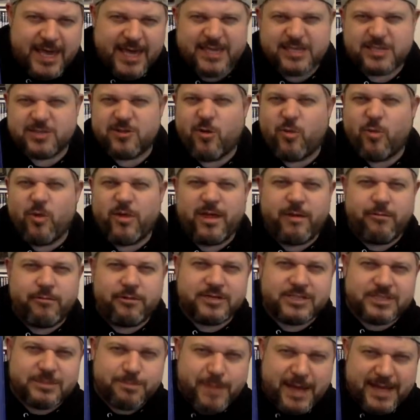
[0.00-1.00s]
It's not what they were
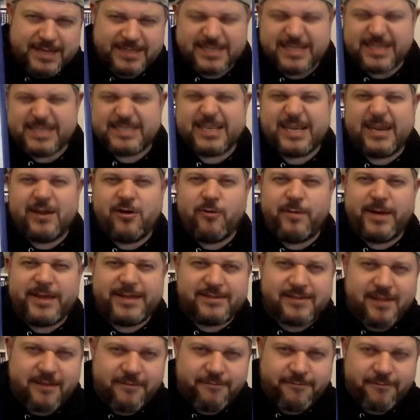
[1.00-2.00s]
expecting. It's a little bit
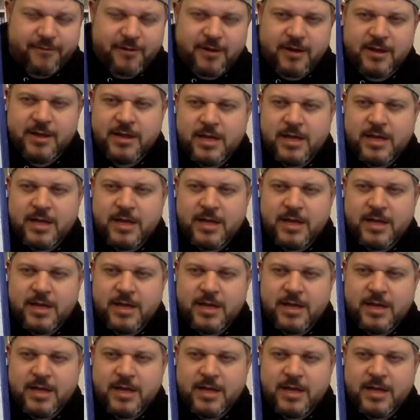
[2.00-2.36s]
different.